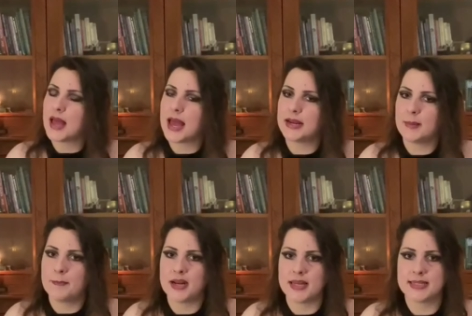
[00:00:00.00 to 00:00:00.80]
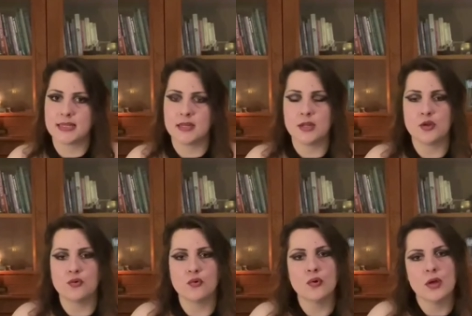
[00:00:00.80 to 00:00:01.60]
and embrace a
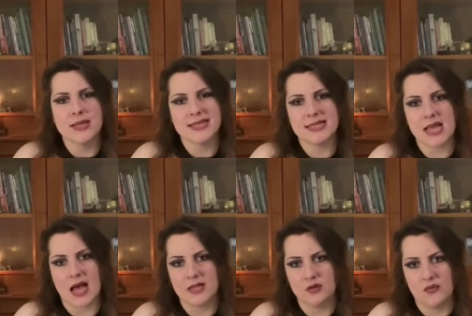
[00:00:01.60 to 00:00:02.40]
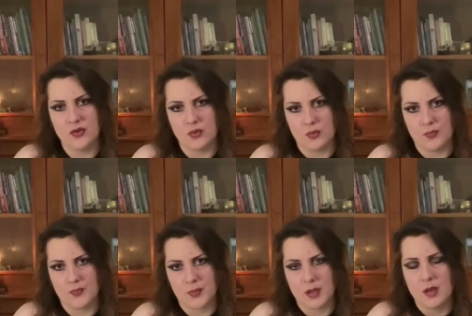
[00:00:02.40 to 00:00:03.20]
new side of you,
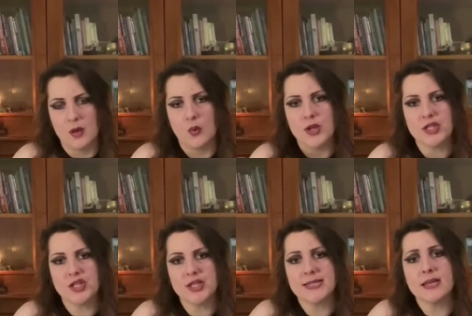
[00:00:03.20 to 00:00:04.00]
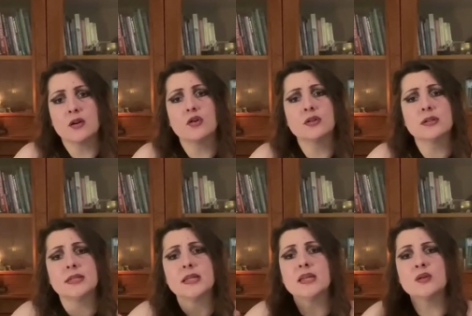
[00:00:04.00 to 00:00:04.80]
which is a
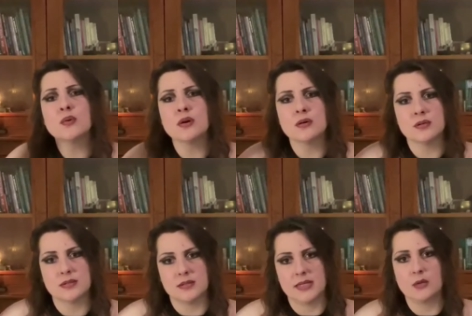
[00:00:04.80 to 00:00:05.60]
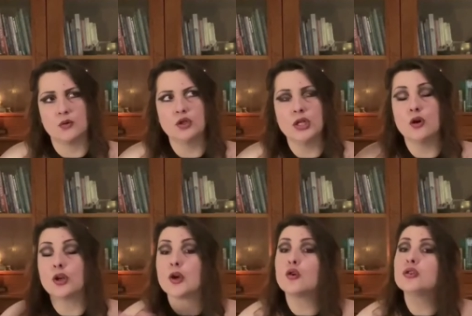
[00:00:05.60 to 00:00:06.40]
continuous, a con- on
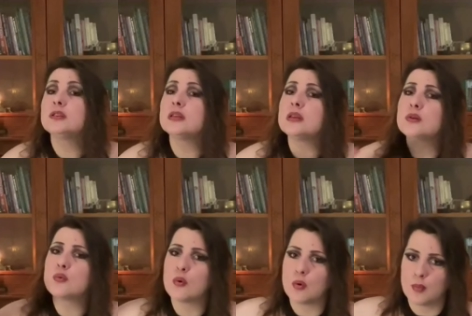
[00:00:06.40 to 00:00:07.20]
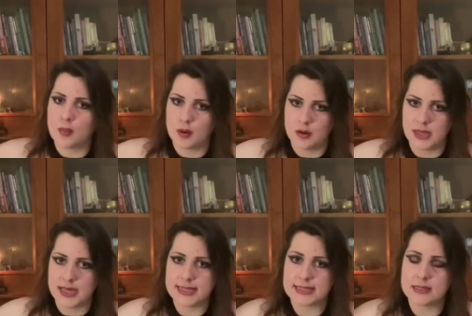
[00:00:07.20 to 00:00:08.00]
a continuum.
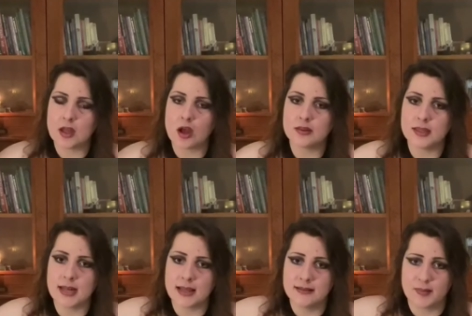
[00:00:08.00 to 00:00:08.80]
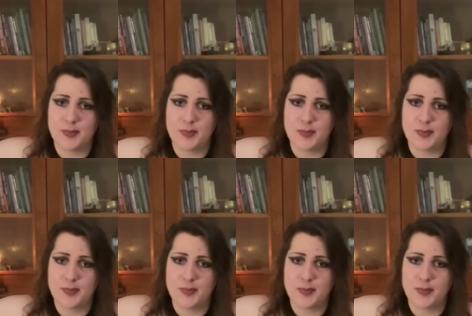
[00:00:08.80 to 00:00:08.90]
It's not another